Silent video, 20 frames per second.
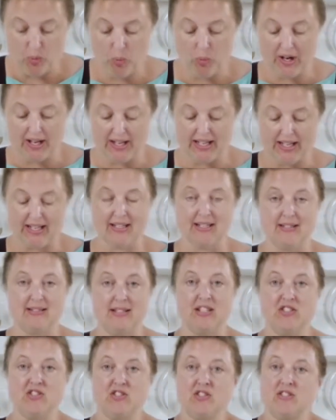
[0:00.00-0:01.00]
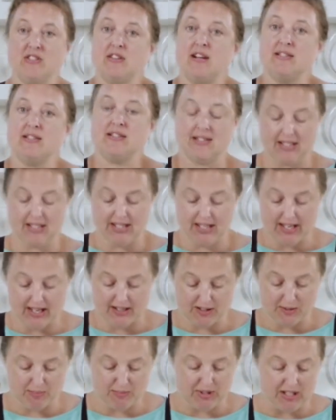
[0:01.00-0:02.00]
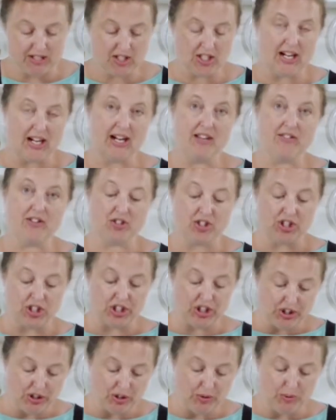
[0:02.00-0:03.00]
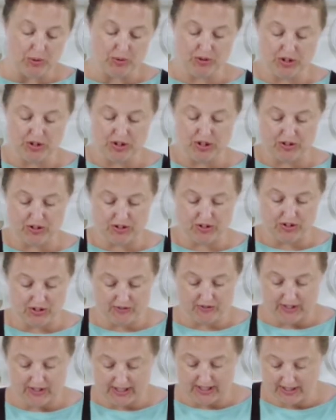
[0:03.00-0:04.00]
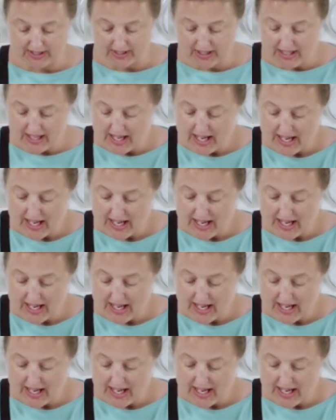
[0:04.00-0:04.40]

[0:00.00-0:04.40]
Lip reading: One is it's just not sticking as much, either to you or to your surface.